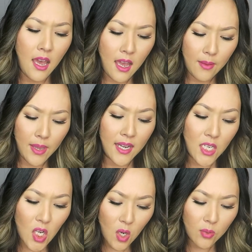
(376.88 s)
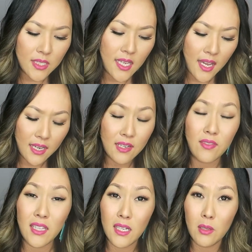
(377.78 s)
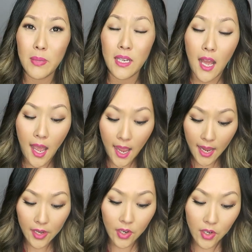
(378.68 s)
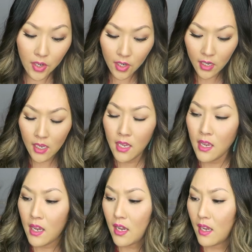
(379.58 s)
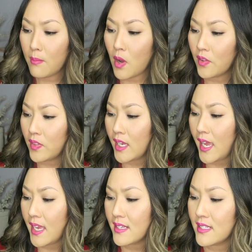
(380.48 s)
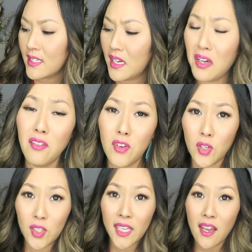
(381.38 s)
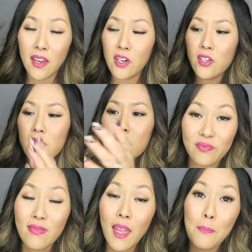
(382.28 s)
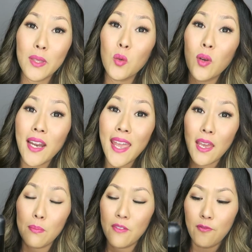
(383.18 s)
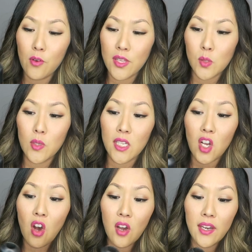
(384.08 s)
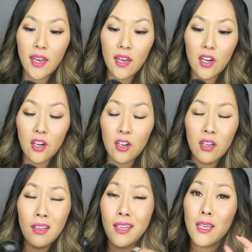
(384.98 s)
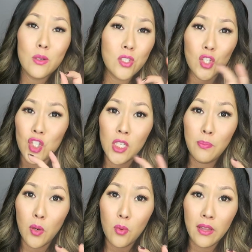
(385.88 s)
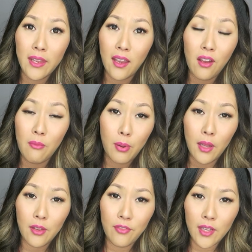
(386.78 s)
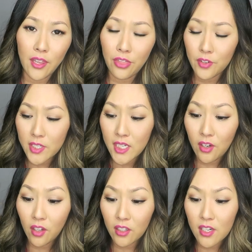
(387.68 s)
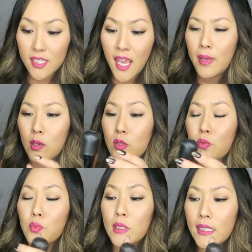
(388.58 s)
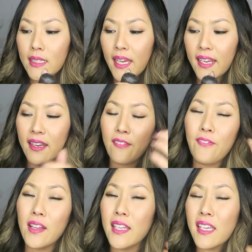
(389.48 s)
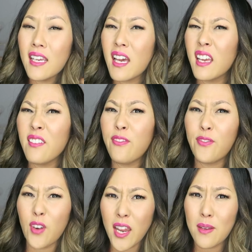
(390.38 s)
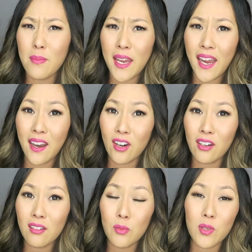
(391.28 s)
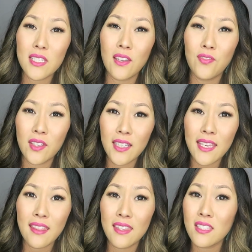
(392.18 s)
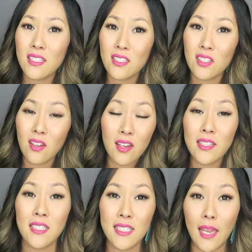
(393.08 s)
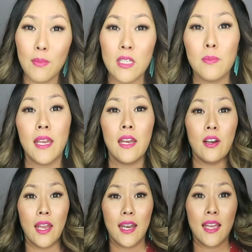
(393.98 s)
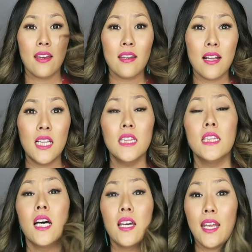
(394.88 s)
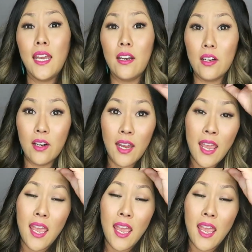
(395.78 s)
Um, and I know it's kind of a little bit higher um, on the end of curling irons, but the one I had before this was a Conair. It was a cheapo one that I got probably for like $13. And it was really light and I felt like it kind of fried my hair. Whereas I feel like this does not damage my hair. And I got a lot of hair.